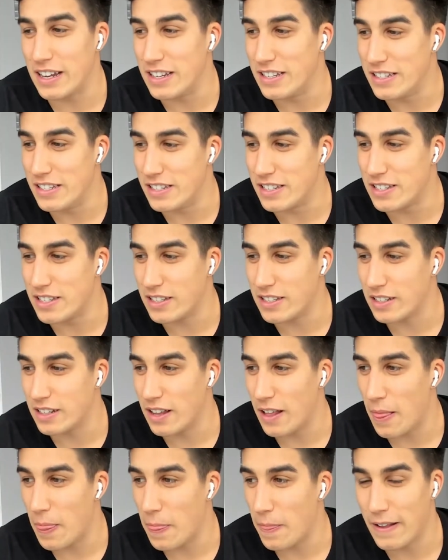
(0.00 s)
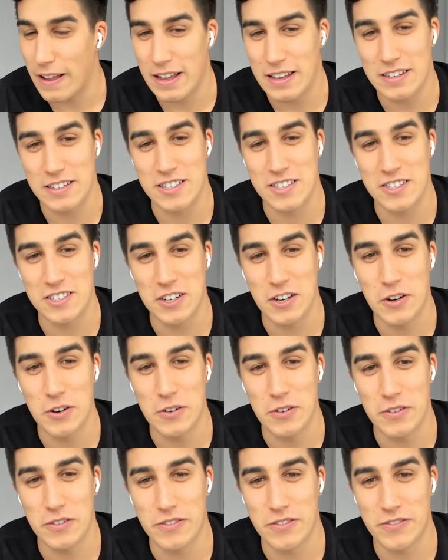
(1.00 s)
is is
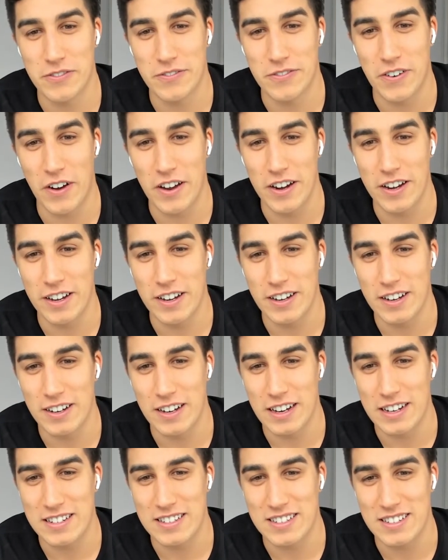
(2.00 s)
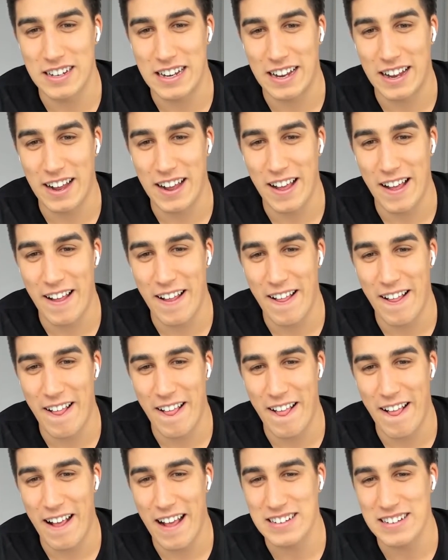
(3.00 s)
so fun. It's like,
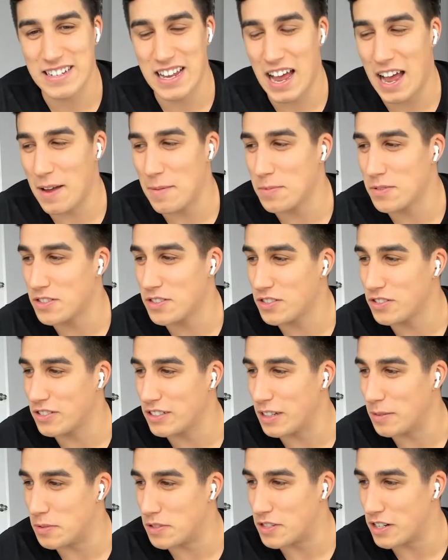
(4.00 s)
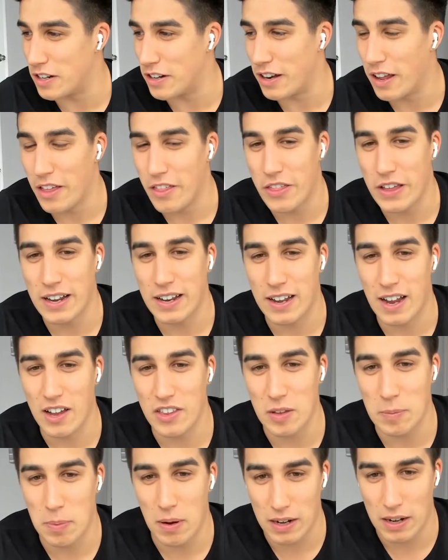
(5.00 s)
it's absolutely absurd. Thank
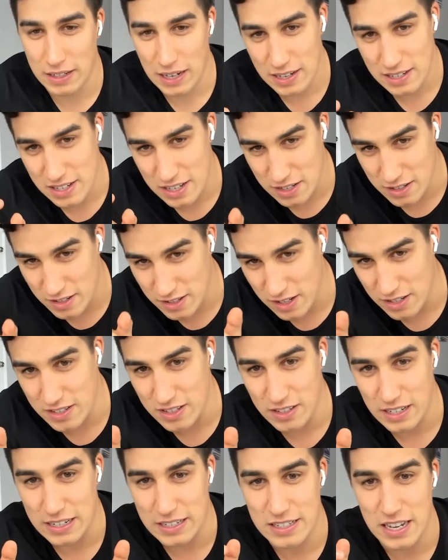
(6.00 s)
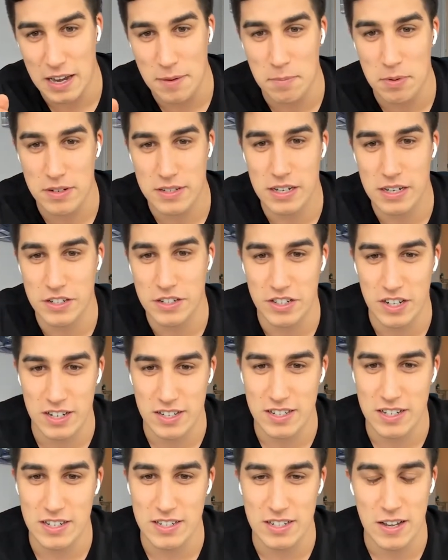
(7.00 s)
God the podcast does it like ten percent
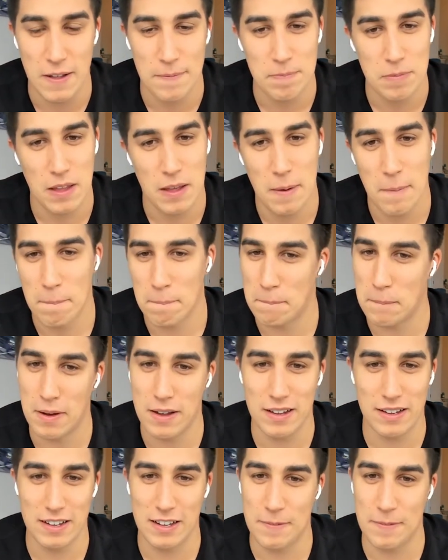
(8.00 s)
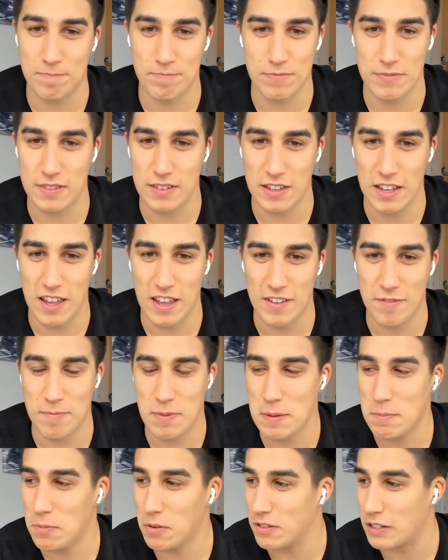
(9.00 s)
justice. But if people